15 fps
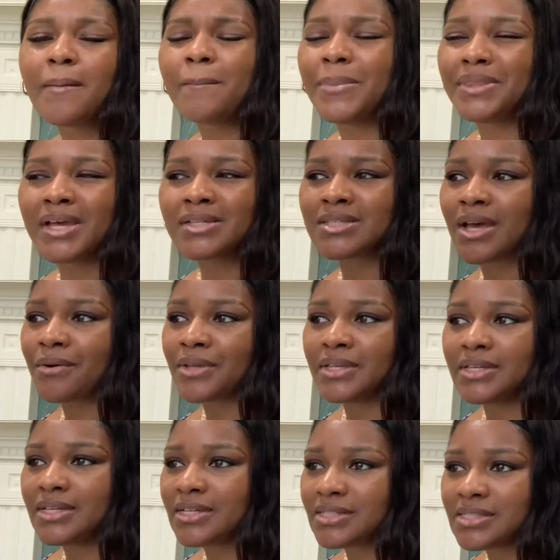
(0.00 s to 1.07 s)
But that's how
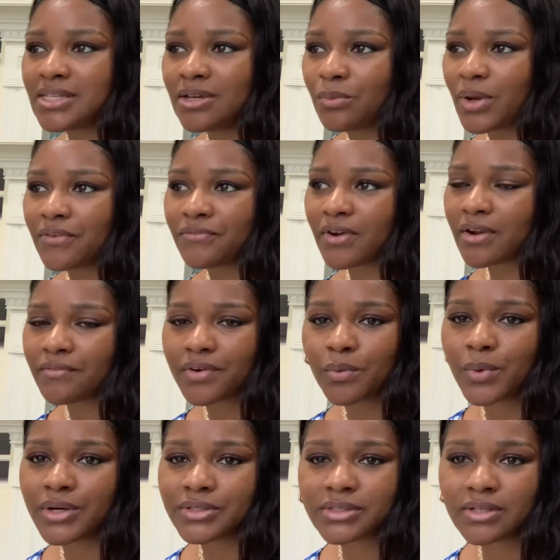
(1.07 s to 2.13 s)
he is. He'll wait forever to
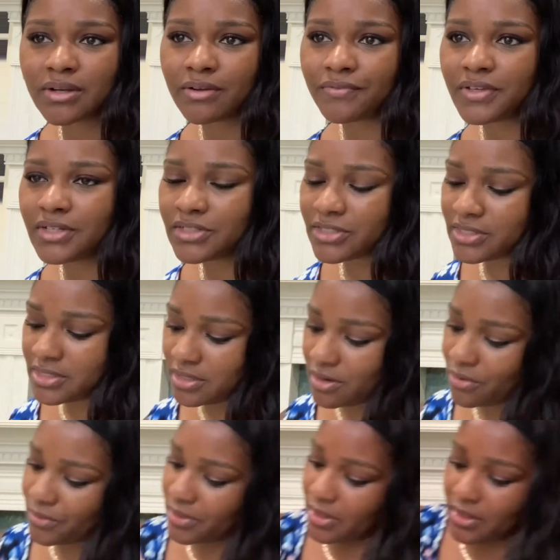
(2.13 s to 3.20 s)
wear stuff. He'll just sit
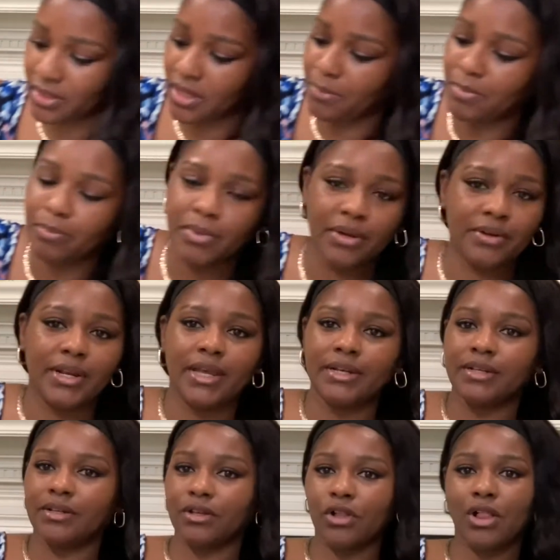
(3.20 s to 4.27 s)
on it and keep it
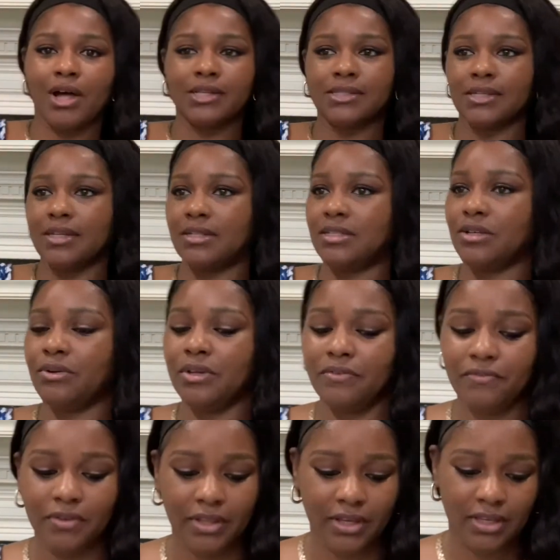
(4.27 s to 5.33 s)
marinating in the closet until he
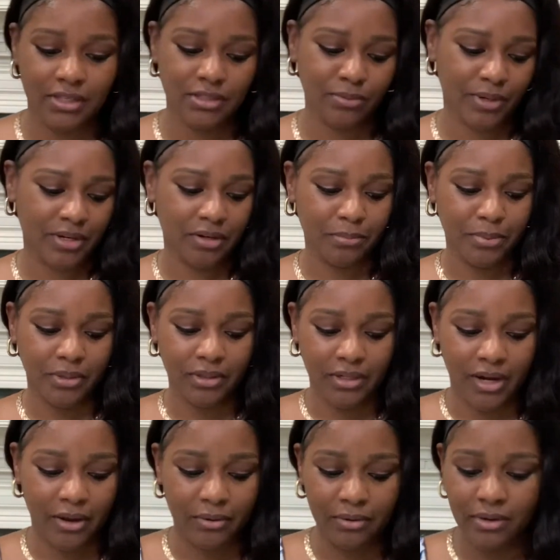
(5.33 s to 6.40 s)
feel like he's ready to pull it
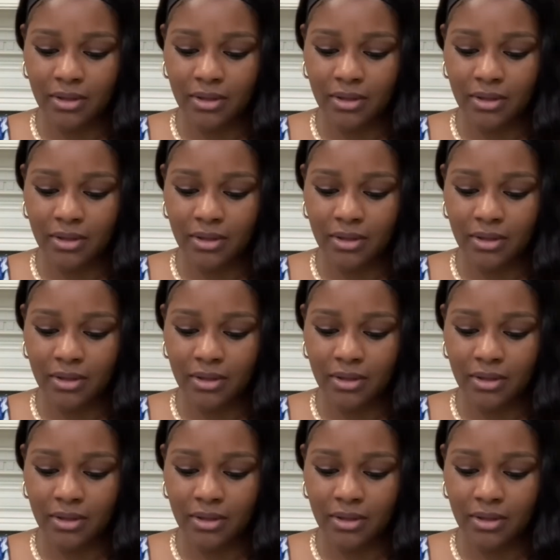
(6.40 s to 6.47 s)
out.